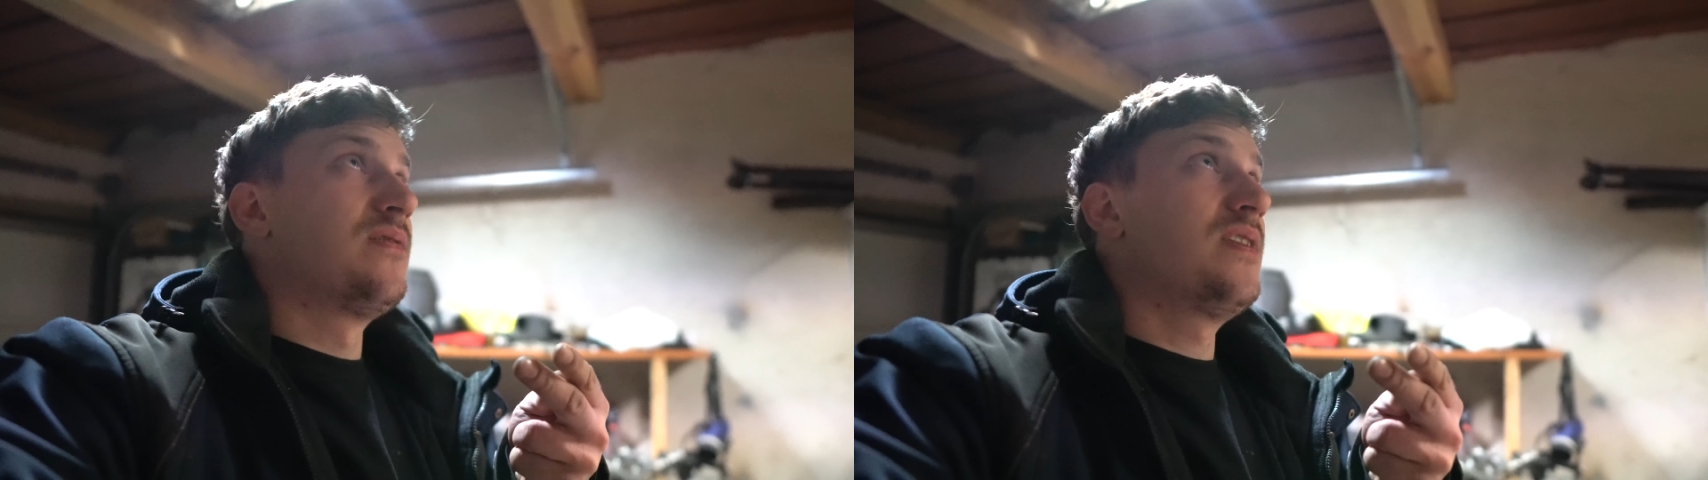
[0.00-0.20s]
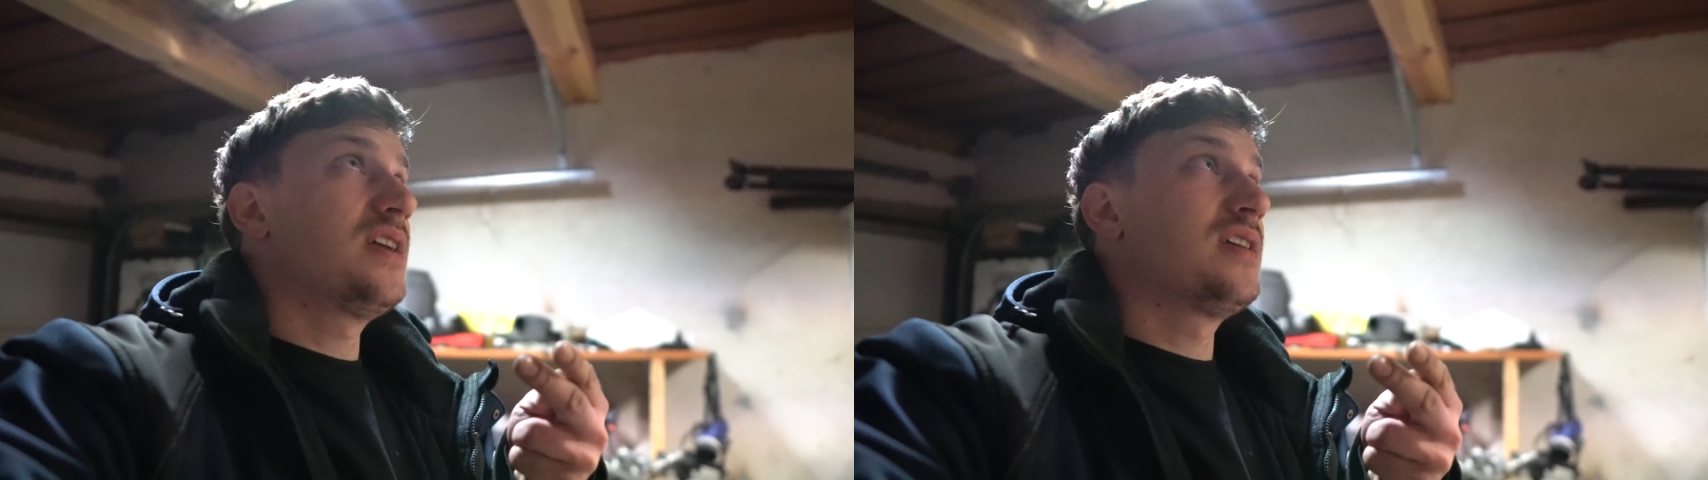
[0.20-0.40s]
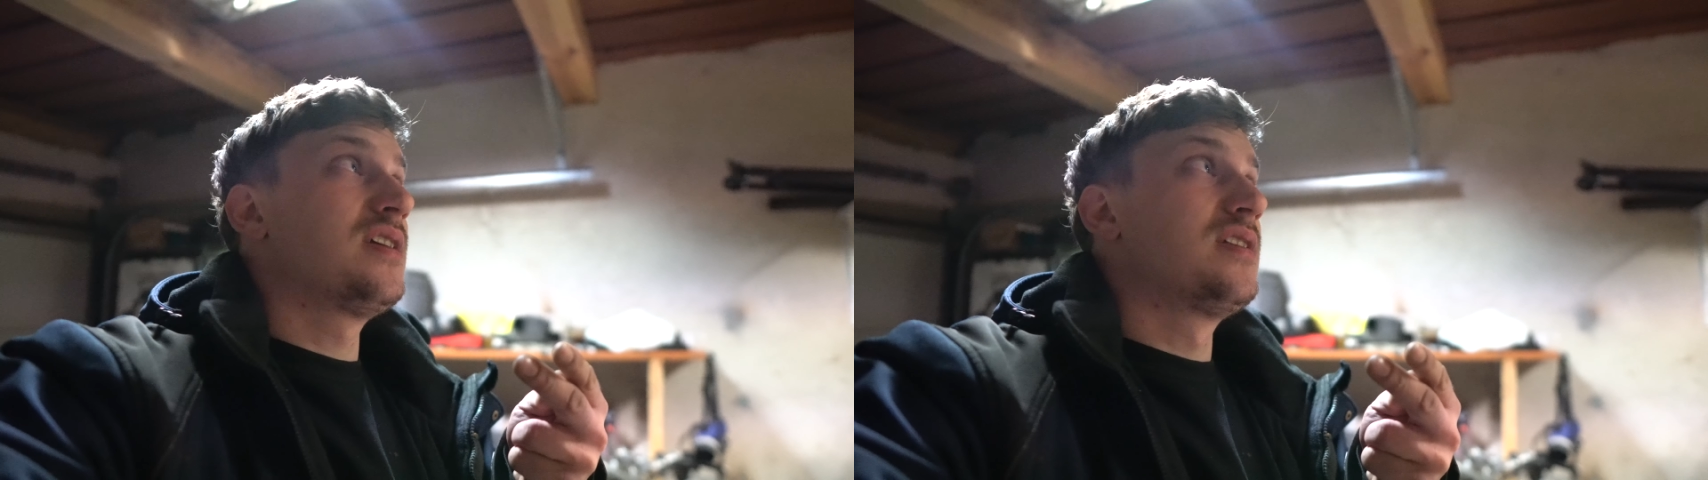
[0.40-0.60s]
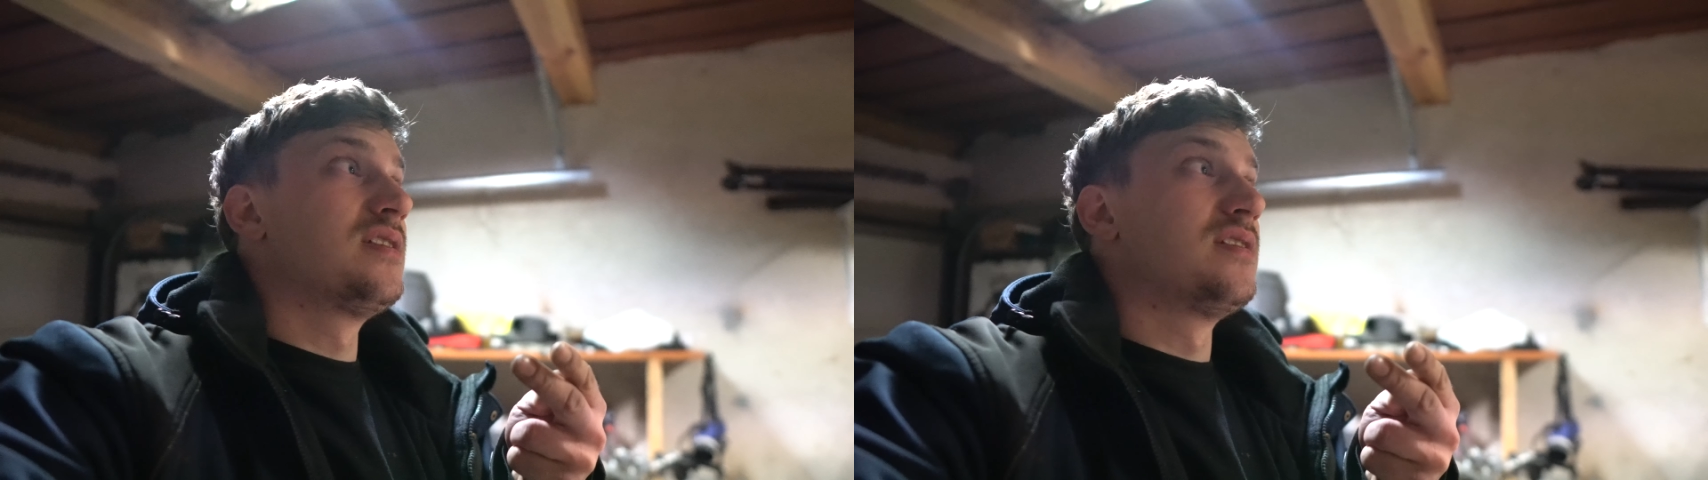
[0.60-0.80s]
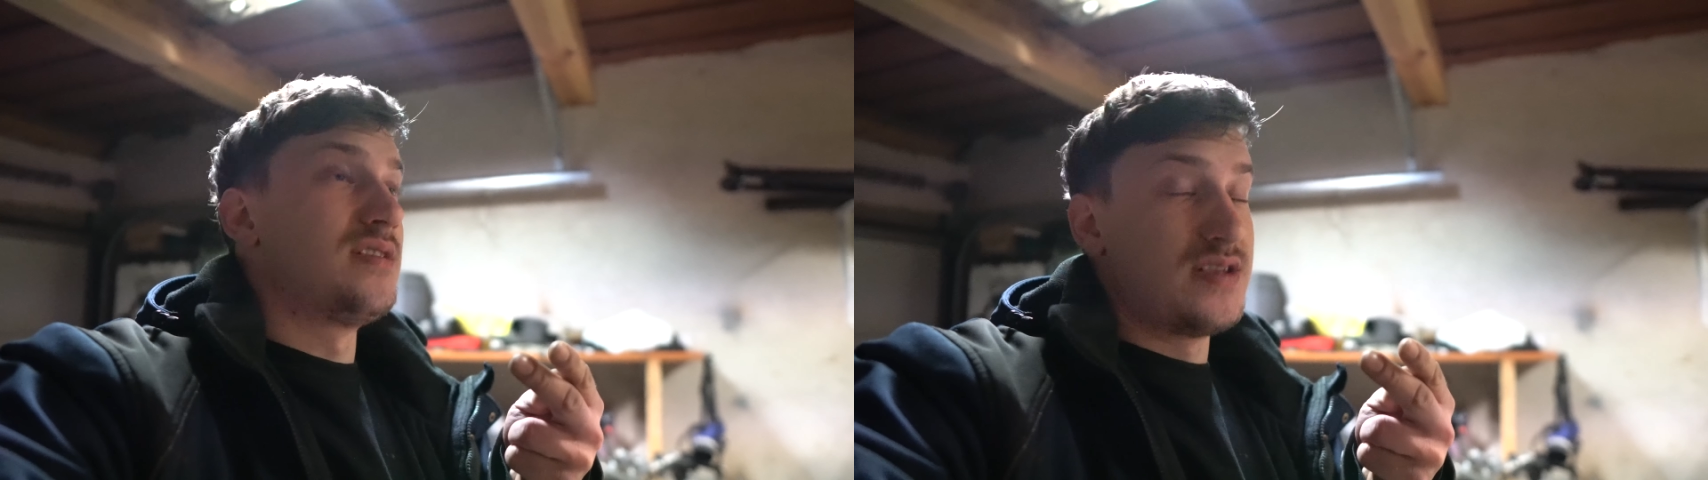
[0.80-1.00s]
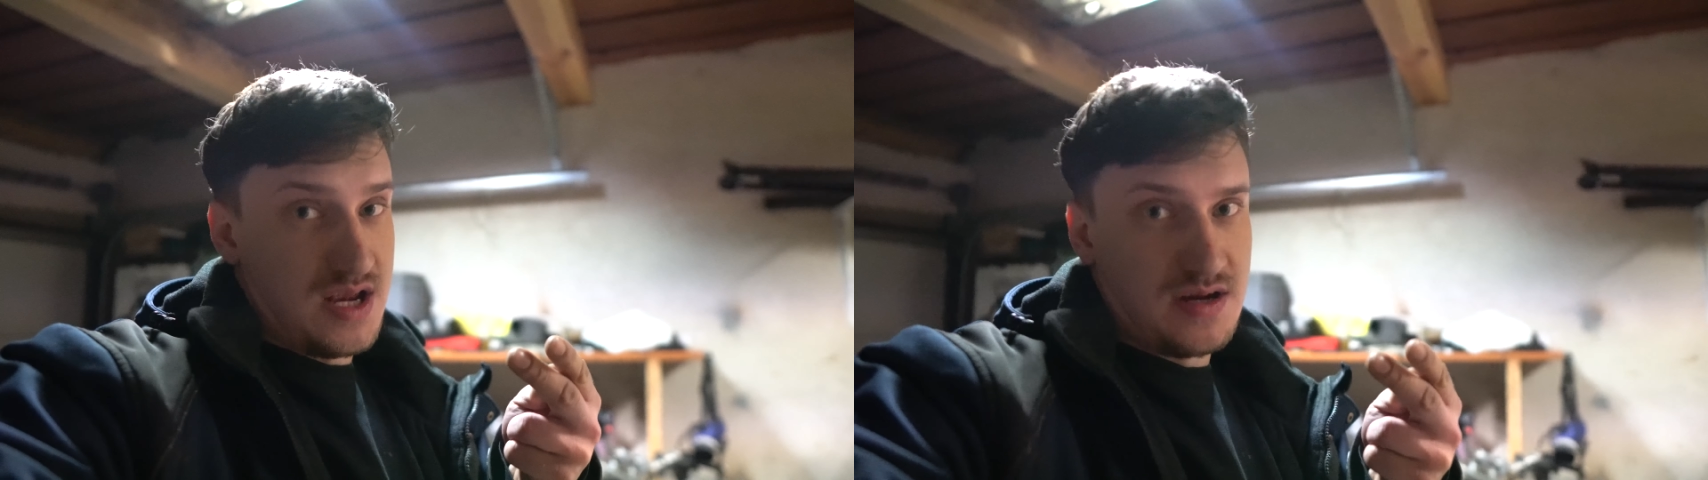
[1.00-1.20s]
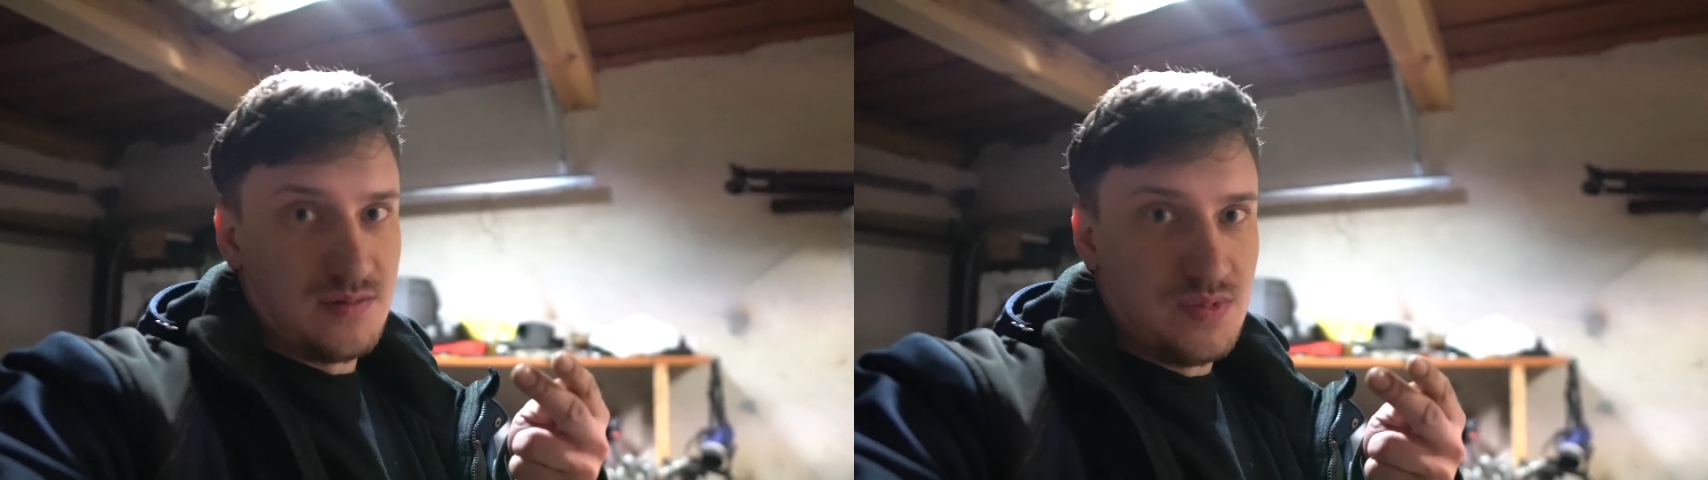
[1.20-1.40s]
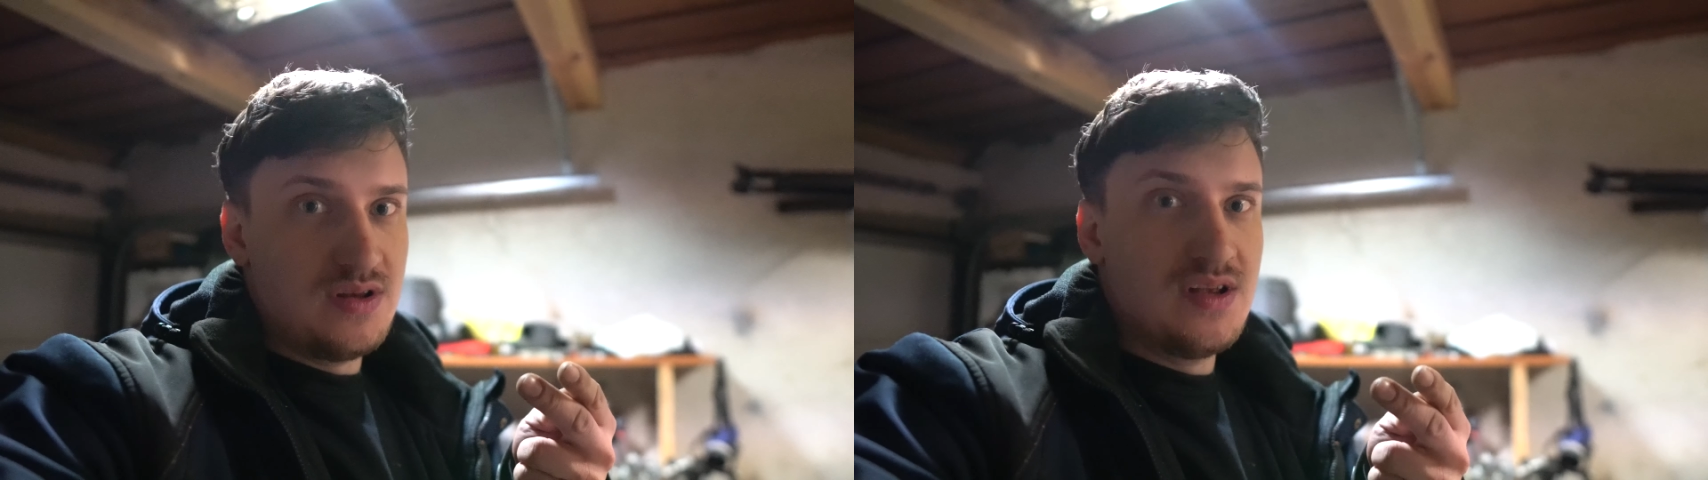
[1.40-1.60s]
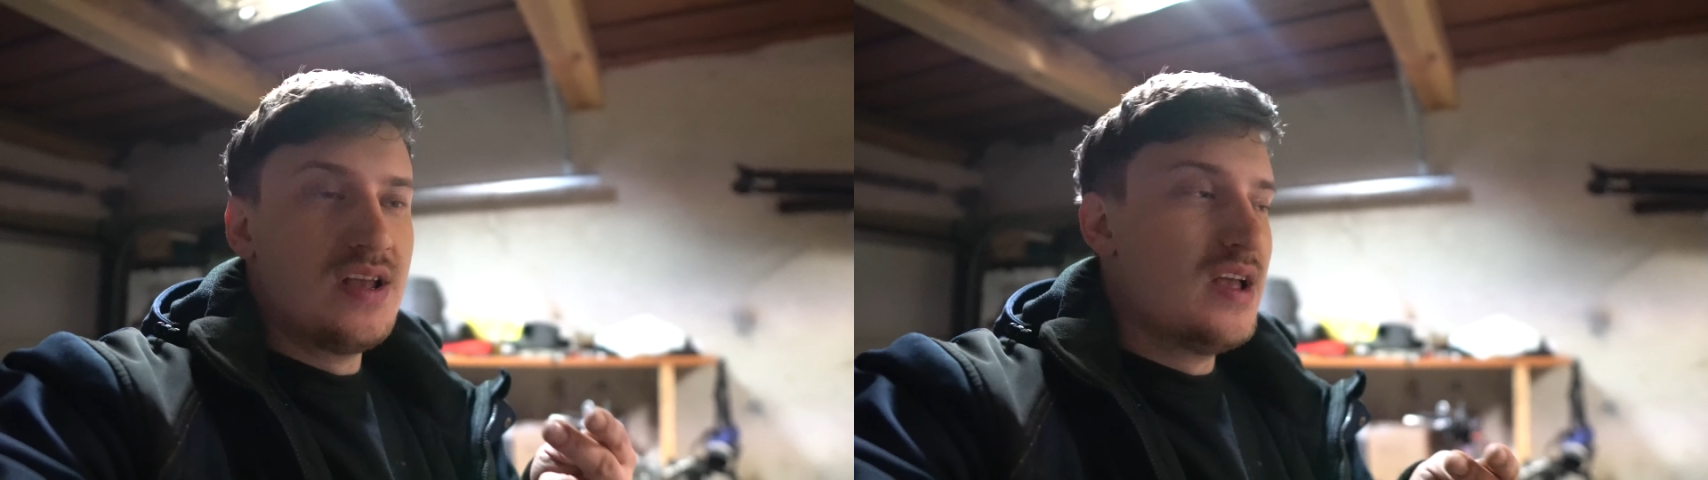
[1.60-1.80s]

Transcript: fucking terrible.